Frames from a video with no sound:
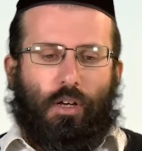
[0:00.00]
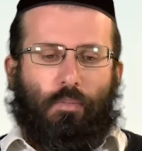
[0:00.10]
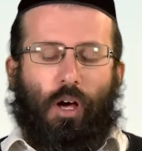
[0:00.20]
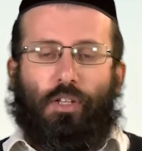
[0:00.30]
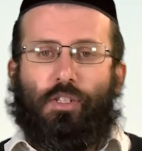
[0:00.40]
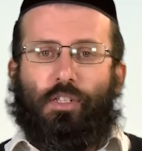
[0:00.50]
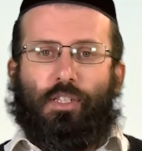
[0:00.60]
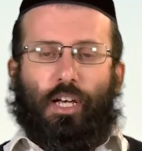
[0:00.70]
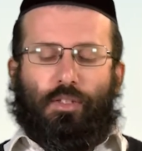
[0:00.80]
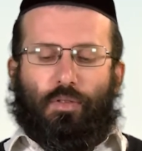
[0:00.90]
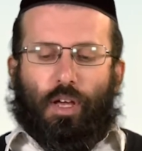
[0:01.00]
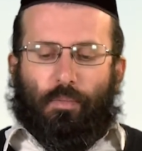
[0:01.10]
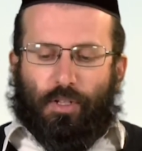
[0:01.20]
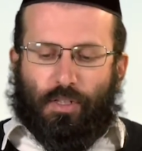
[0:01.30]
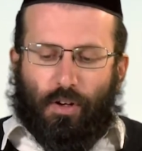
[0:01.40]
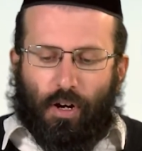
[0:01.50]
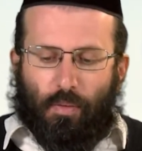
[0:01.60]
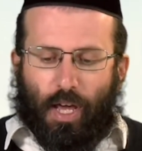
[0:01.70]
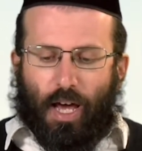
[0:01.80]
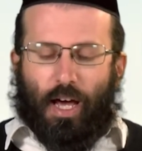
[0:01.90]
Pasha's Tazriya Matzorah.
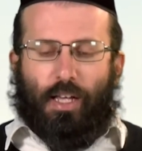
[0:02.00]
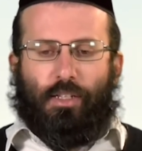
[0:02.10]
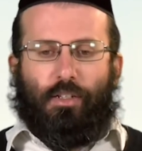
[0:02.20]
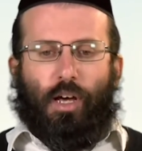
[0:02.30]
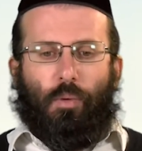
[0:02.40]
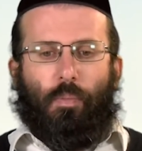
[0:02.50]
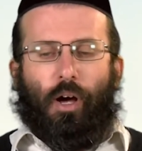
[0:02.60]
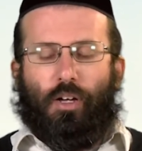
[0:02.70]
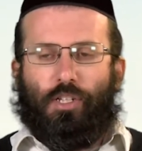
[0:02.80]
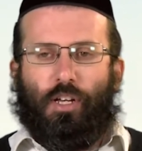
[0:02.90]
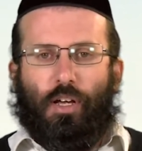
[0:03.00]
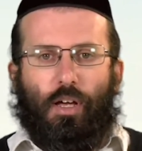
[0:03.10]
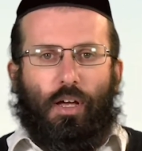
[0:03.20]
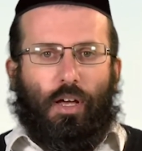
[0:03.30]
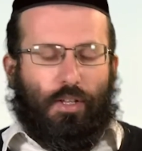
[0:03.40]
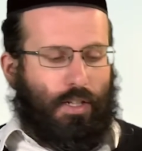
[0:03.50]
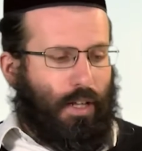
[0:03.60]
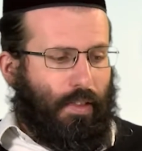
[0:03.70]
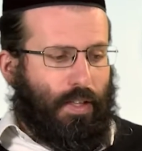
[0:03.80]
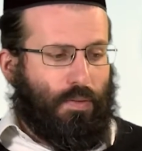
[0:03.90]
We had a double Pasha, just
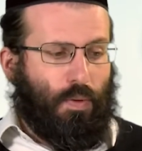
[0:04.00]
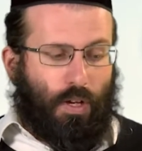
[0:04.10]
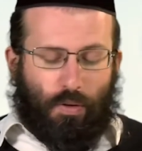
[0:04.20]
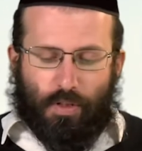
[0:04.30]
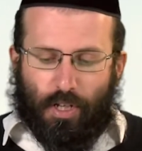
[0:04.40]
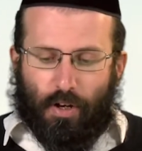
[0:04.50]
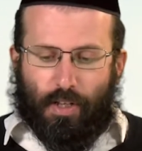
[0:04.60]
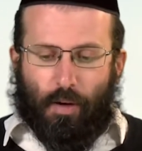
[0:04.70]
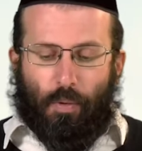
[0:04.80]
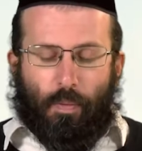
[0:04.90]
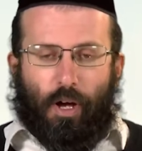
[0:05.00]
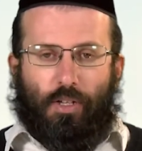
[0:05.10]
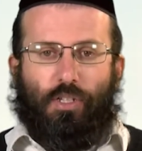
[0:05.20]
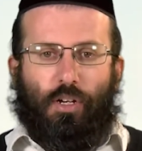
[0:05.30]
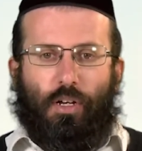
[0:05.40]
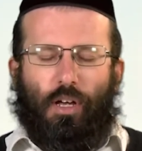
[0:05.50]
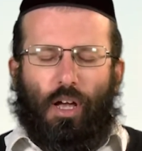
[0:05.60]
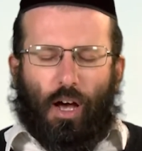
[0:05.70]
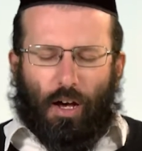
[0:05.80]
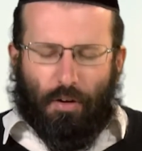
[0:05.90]
like this week also, a double Pasha,
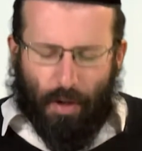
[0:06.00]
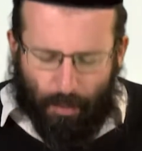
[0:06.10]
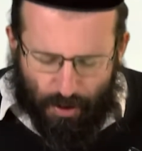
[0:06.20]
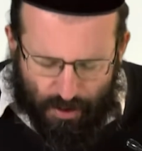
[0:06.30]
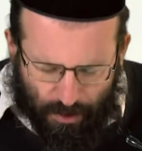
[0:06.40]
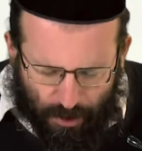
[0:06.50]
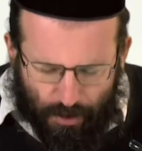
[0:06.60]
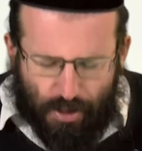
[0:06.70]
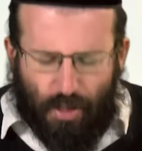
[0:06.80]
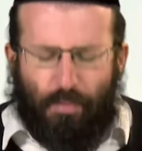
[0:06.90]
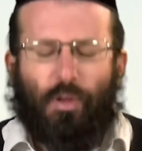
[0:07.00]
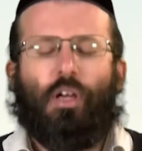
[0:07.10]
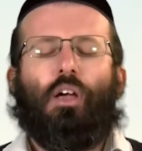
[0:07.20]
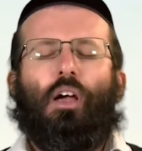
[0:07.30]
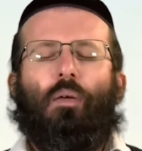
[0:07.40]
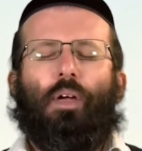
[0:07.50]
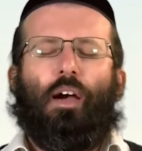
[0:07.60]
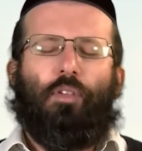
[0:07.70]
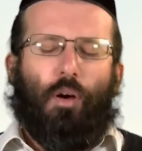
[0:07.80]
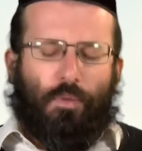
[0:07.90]
Achrei Mos Kedoshim, and we
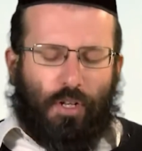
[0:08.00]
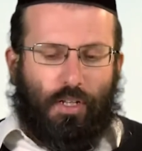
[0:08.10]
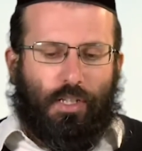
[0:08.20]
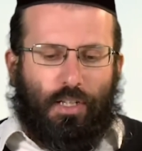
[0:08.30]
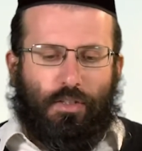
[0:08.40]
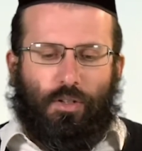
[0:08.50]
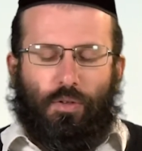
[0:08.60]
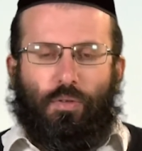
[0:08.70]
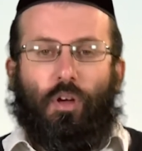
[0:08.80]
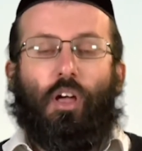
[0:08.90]
have the opportunity to